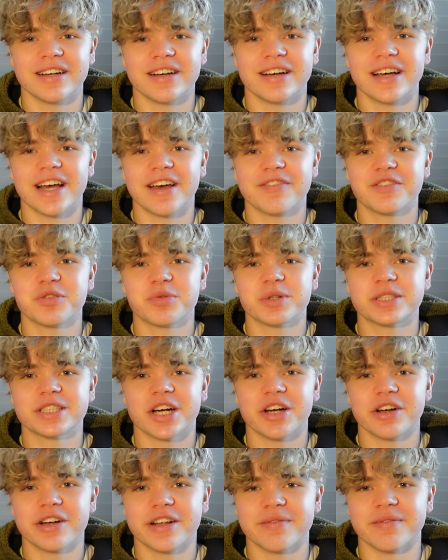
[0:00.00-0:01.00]
I have to
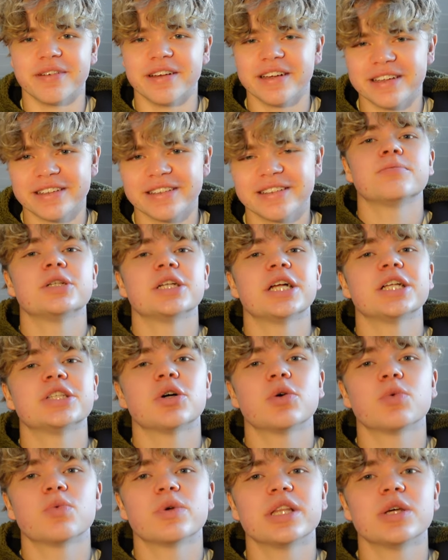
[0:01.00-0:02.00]
retire them. But I
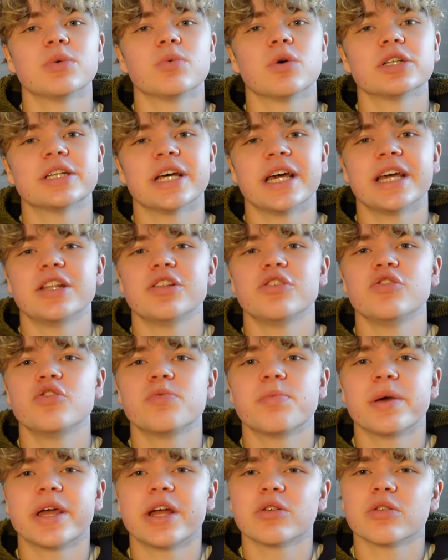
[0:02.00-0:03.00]
don't really want a new
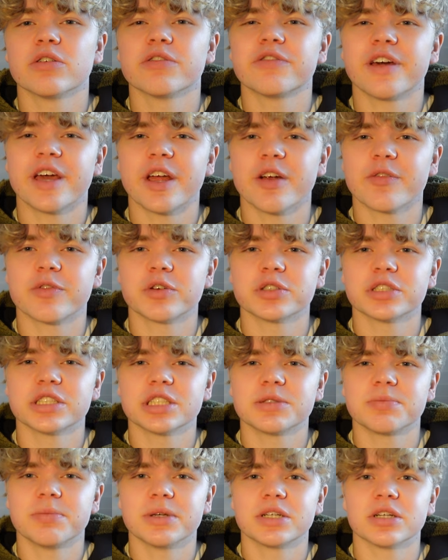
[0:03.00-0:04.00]
pair of Air
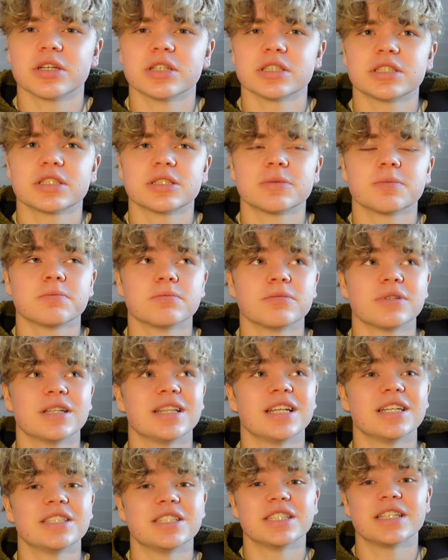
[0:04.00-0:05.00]
Forces because
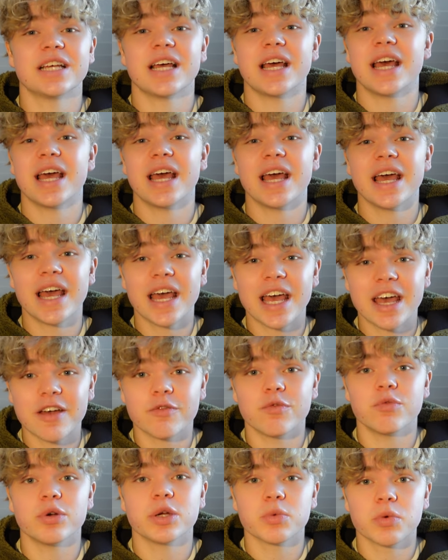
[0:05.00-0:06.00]
legit
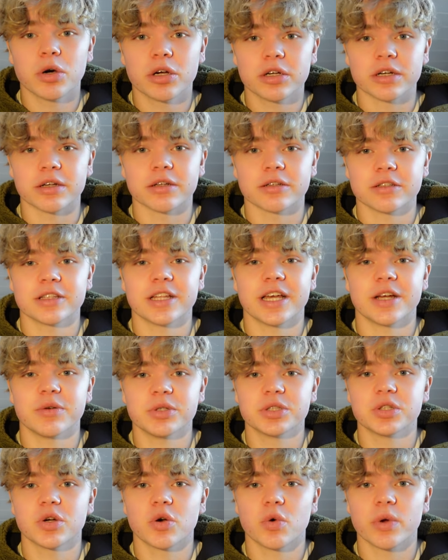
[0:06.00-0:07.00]
everyone
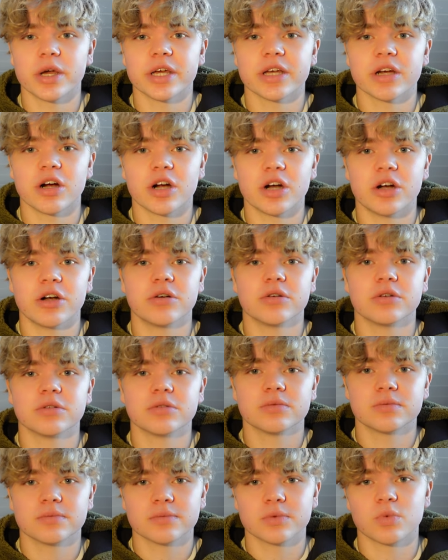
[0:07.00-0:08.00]
every Norway are
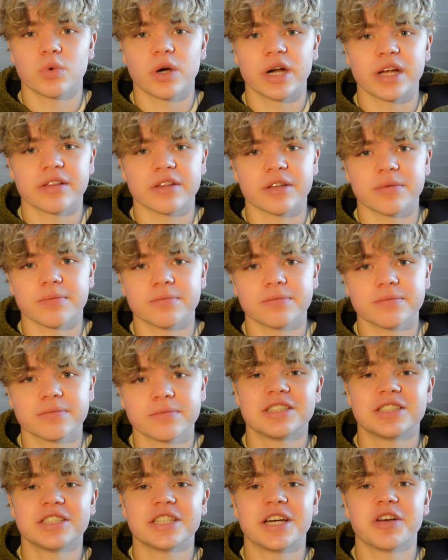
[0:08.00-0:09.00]
wearing them.
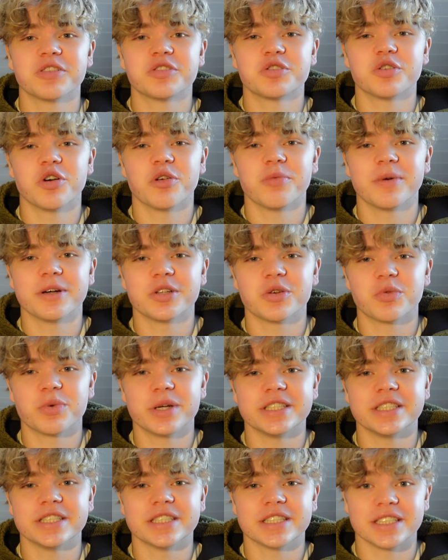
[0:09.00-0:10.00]
Shout out to all my
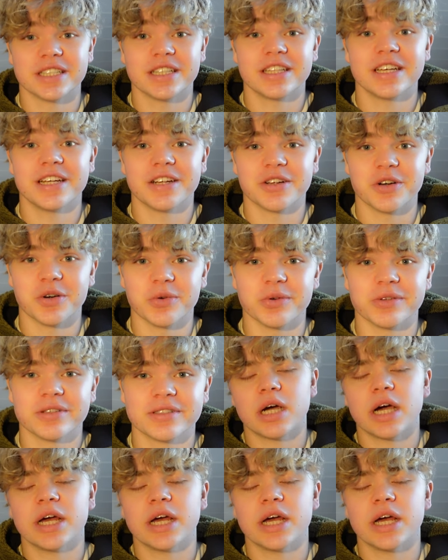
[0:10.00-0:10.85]
Norwegians, they know.